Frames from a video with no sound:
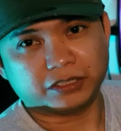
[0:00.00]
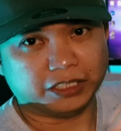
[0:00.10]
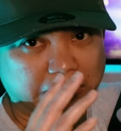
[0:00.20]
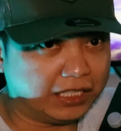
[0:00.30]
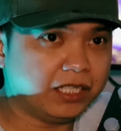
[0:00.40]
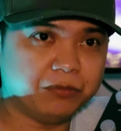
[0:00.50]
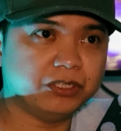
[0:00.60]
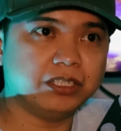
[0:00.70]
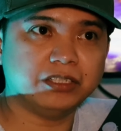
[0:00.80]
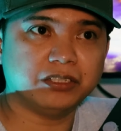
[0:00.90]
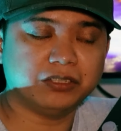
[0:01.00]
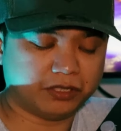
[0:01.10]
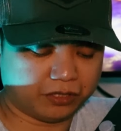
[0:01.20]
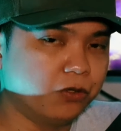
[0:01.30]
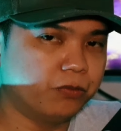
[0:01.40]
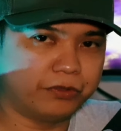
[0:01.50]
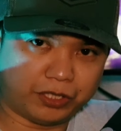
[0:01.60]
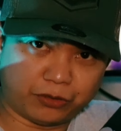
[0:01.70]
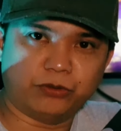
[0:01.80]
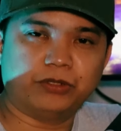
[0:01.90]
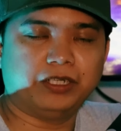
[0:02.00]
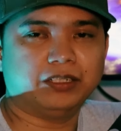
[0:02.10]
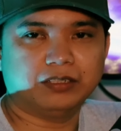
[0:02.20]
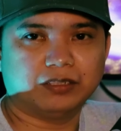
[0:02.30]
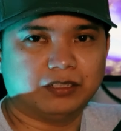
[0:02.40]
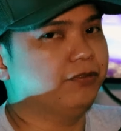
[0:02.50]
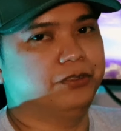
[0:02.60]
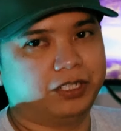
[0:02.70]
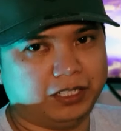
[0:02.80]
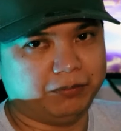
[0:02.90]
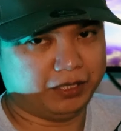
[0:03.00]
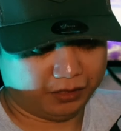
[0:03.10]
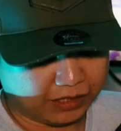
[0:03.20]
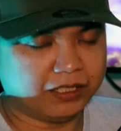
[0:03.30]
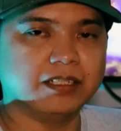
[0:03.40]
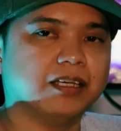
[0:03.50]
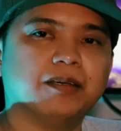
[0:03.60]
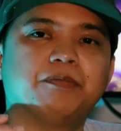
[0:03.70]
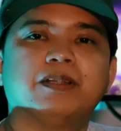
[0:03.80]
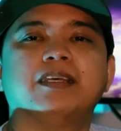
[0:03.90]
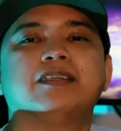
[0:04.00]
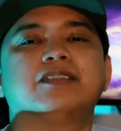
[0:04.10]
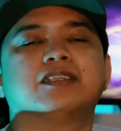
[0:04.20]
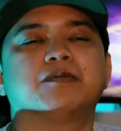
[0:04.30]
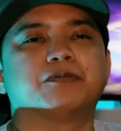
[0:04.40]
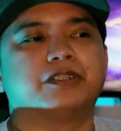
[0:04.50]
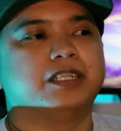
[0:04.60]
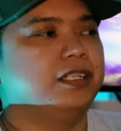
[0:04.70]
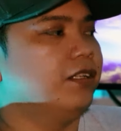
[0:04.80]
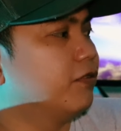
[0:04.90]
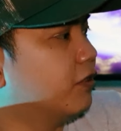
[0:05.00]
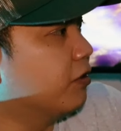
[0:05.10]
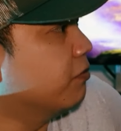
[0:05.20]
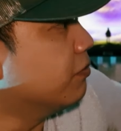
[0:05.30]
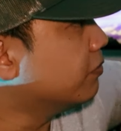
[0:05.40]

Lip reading: gigging musicians, home recording, if you're like me, and players upgrading from